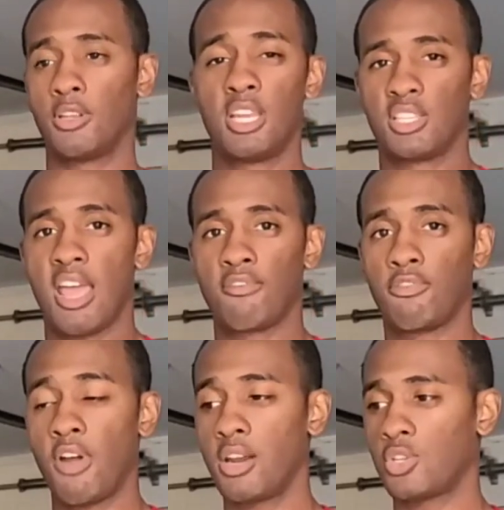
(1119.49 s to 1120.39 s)
It doesn't have to
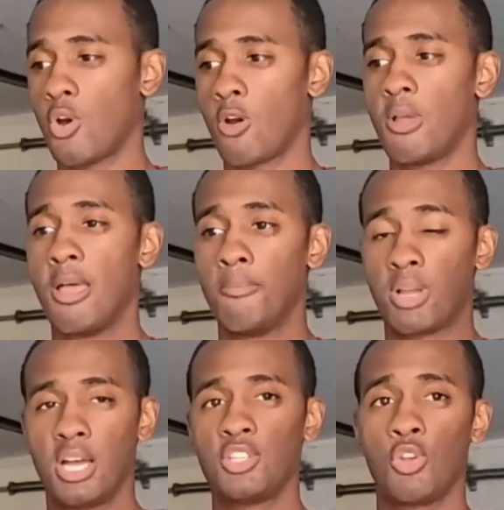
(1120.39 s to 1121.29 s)
fight as hard
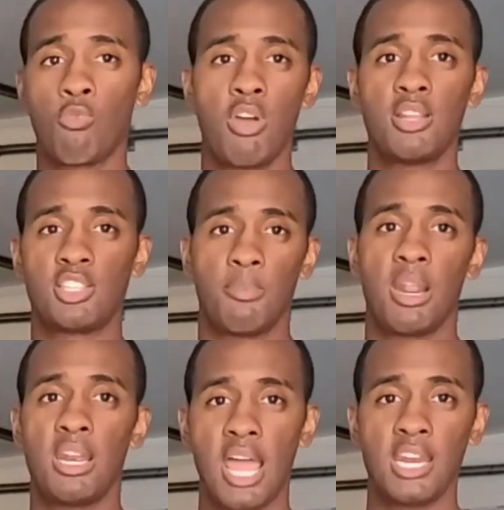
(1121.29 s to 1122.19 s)
because you're running some of
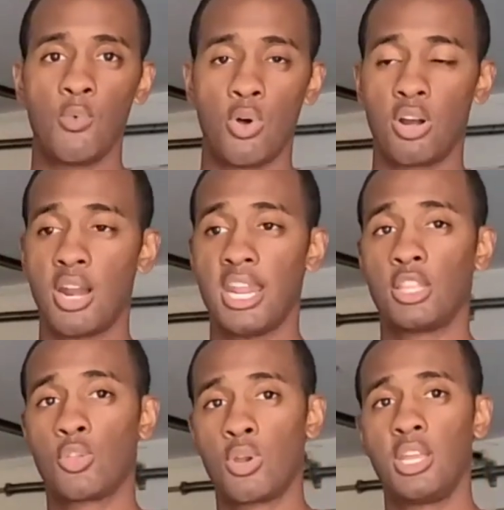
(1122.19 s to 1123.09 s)
that 91 or
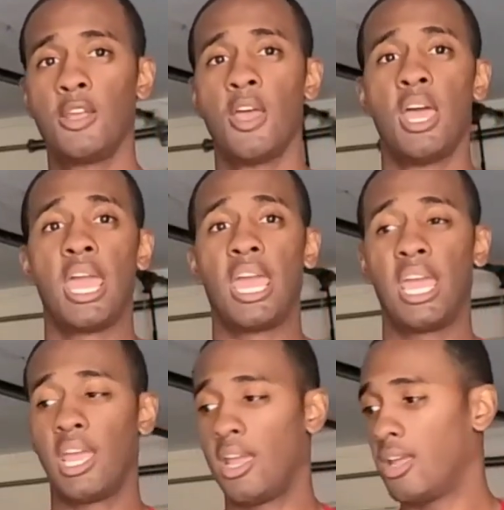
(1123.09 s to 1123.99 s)
93,
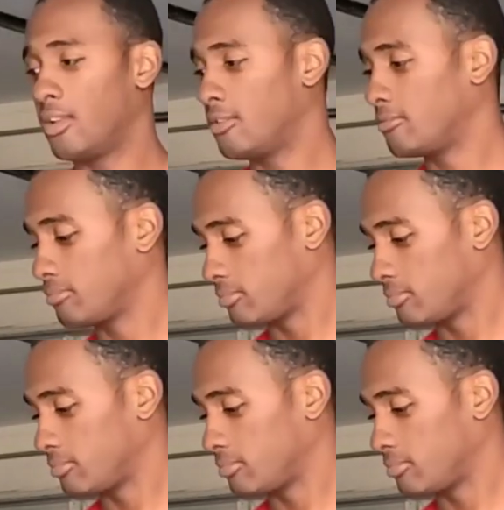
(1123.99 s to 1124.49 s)
and